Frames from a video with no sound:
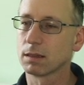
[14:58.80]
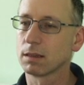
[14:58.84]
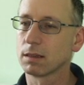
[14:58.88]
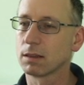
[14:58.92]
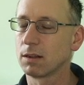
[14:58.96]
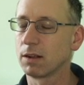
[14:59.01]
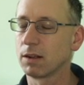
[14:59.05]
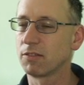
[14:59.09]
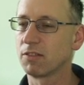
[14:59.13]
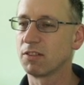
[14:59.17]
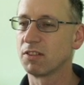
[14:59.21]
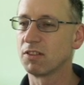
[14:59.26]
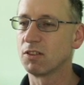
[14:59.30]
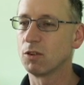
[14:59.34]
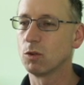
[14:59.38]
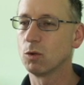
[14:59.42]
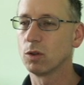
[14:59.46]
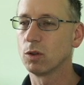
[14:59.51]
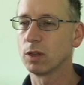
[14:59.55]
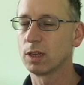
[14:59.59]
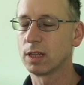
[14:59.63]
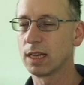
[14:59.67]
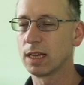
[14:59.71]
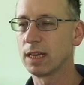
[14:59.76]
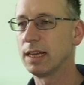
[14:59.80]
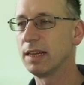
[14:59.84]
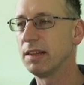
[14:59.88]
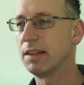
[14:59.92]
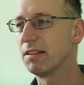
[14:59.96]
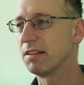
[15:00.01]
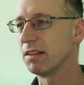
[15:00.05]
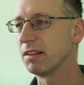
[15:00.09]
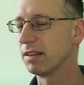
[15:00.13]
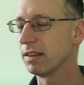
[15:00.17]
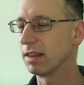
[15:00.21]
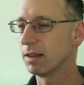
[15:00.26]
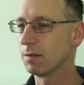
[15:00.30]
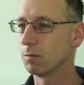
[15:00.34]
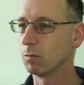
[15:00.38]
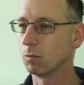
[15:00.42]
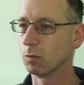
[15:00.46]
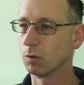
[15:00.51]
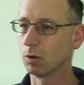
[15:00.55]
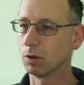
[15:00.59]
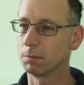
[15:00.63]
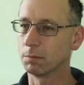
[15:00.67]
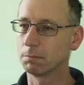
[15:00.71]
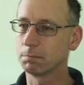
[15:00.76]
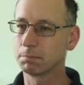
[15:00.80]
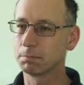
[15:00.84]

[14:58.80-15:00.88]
You have to sort the keys and then what?